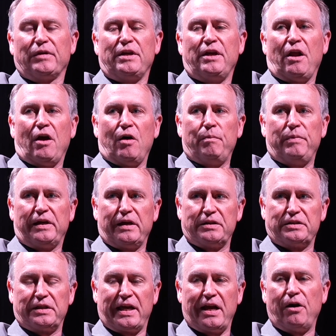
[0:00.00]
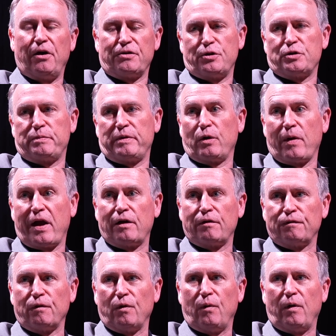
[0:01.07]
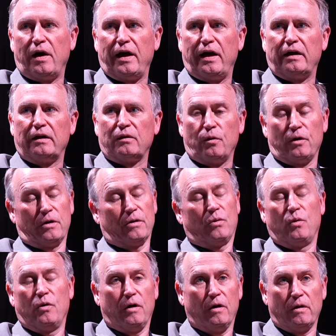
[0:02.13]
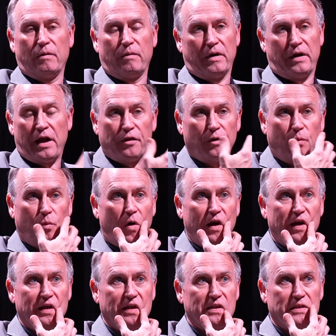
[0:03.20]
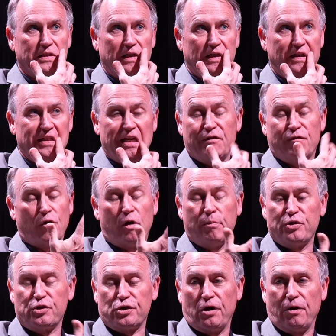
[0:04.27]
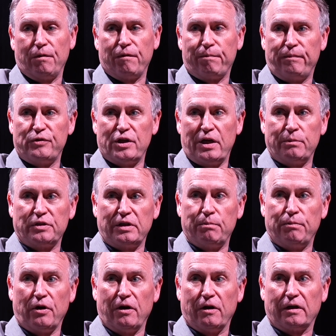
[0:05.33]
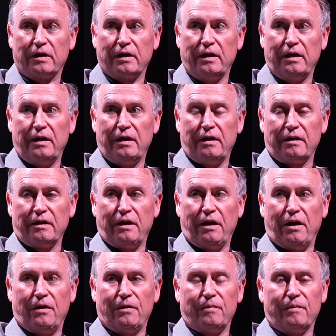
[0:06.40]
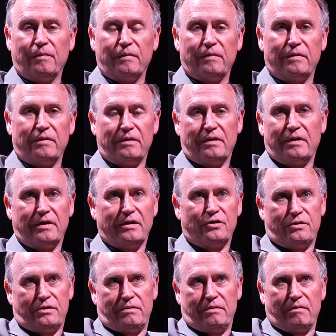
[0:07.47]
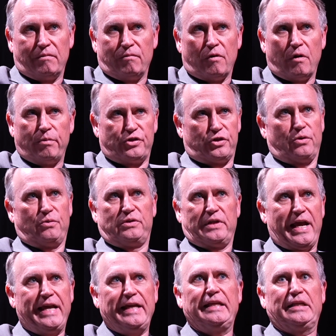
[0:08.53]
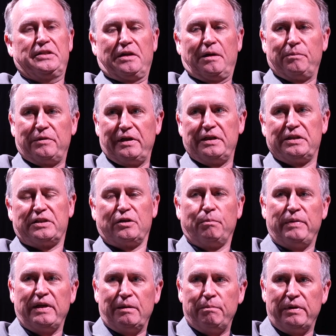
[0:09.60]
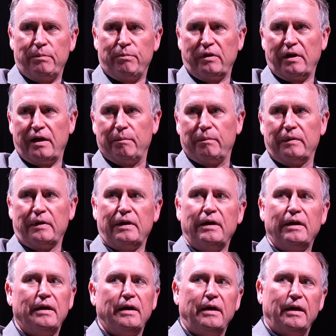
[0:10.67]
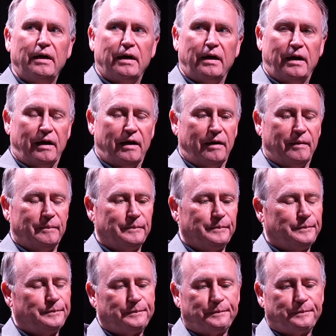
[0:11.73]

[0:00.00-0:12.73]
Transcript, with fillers: you know, because the character's been around for a while. Or, or another one is uh, Dave Robichaux, James Lee Burke, you know. Robichaux's eighty something. He's still beating people up. Um,